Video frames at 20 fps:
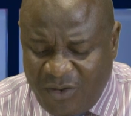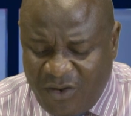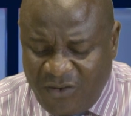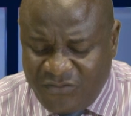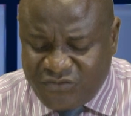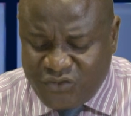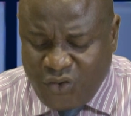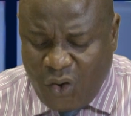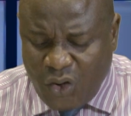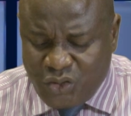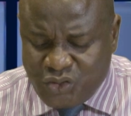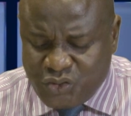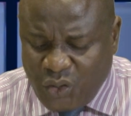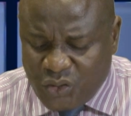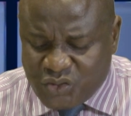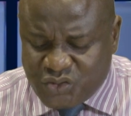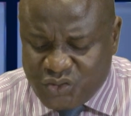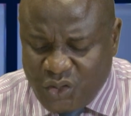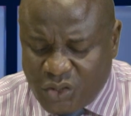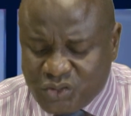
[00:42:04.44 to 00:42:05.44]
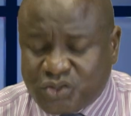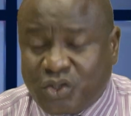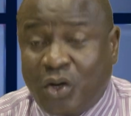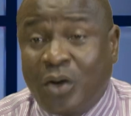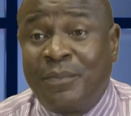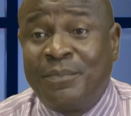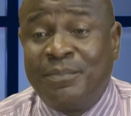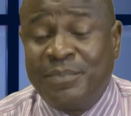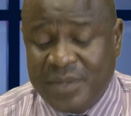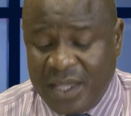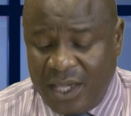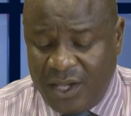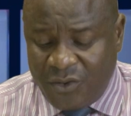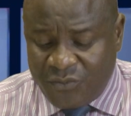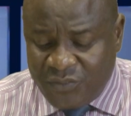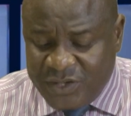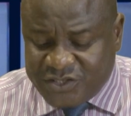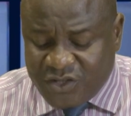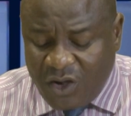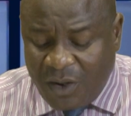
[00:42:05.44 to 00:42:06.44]
of God does not come
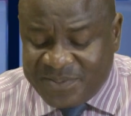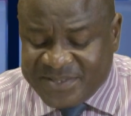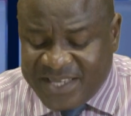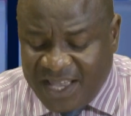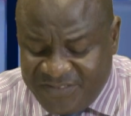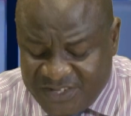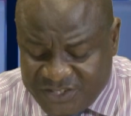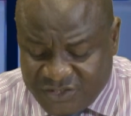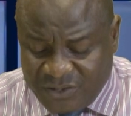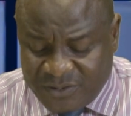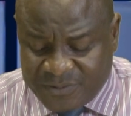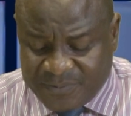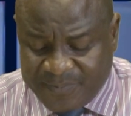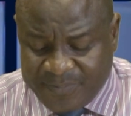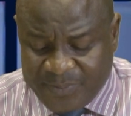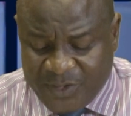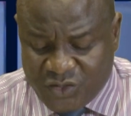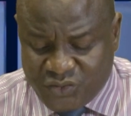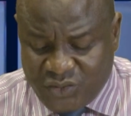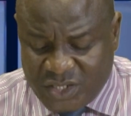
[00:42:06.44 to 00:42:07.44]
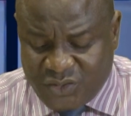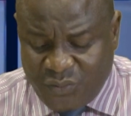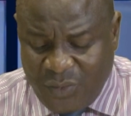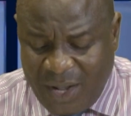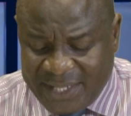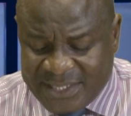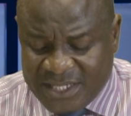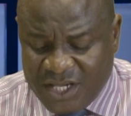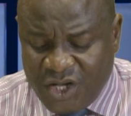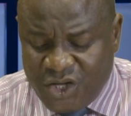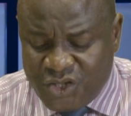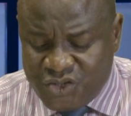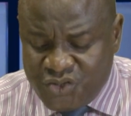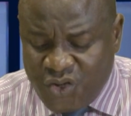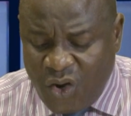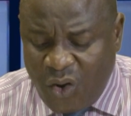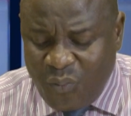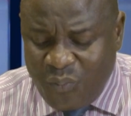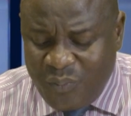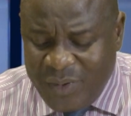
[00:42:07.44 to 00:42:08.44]
with observation. 21,
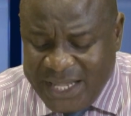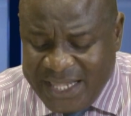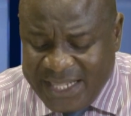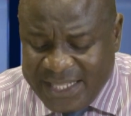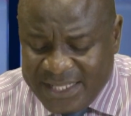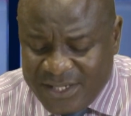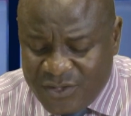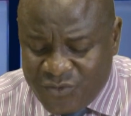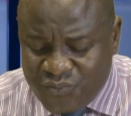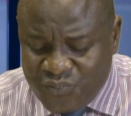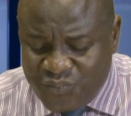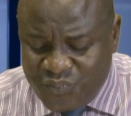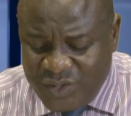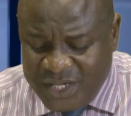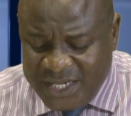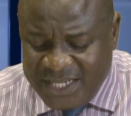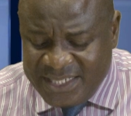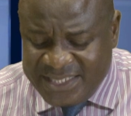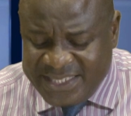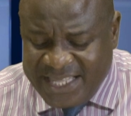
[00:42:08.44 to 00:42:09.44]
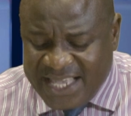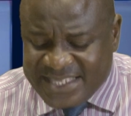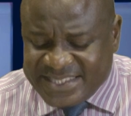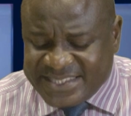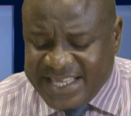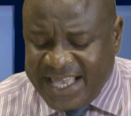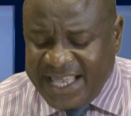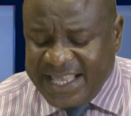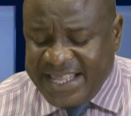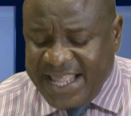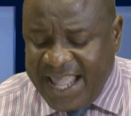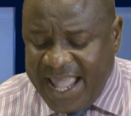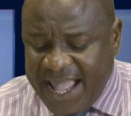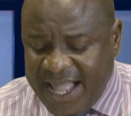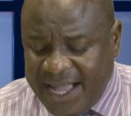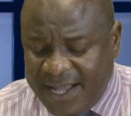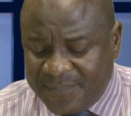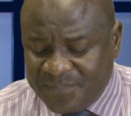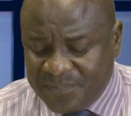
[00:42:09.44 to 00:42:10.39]
nor will they say here,